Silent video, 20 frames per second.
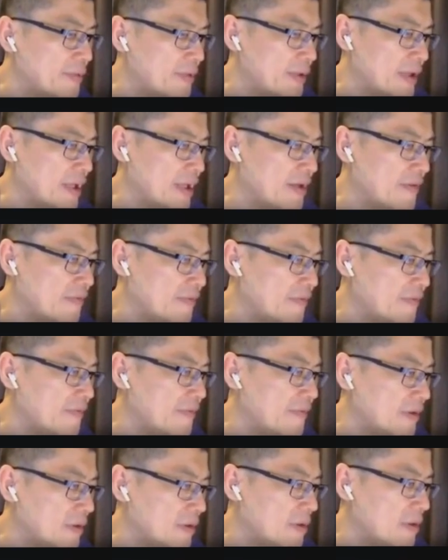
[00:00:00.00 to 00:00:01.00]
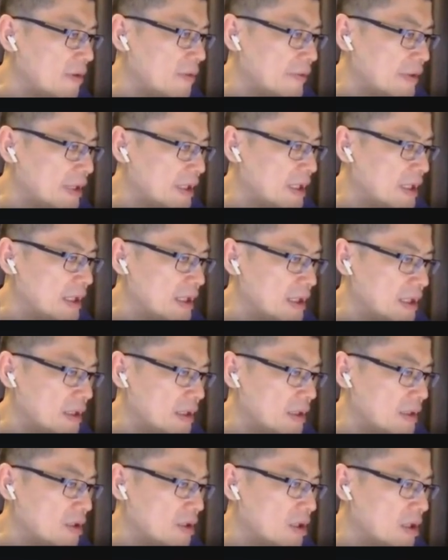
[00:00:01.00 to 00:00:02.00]
we have already
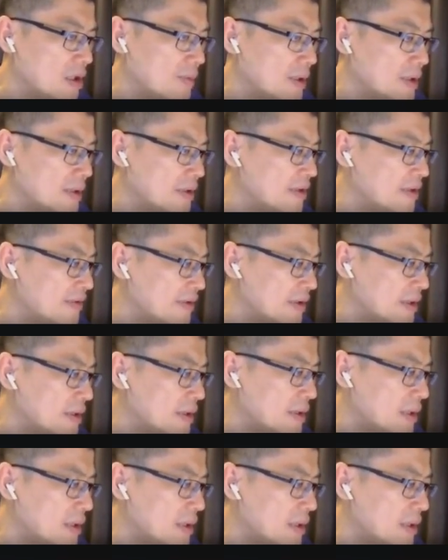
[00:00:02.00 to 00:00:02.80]
talked about this.